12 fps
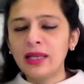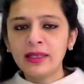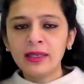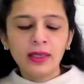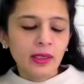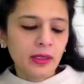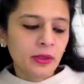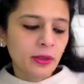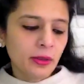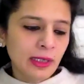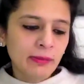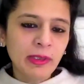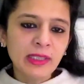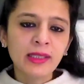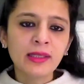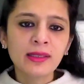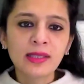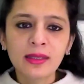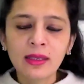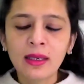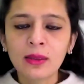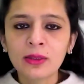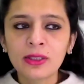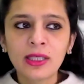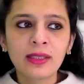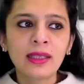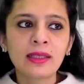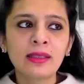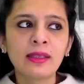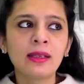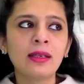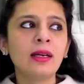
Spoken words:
And, you know, let me say this at the outset that